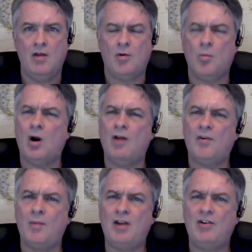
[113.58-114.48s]
For more
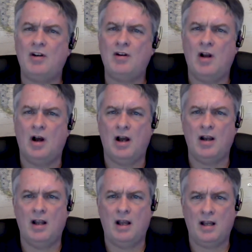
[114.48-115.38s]
information
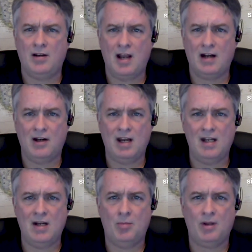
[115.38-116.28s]
on uh, Tiger
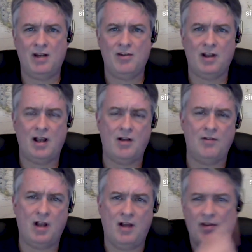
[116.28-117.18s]
Canyon, please
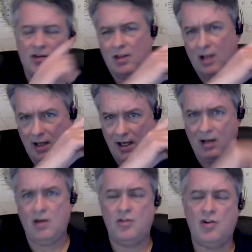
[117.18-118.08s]
uh, uh visit the link
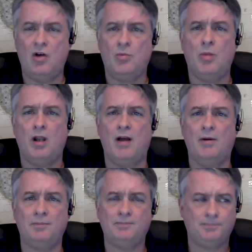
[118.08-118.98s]
shown below.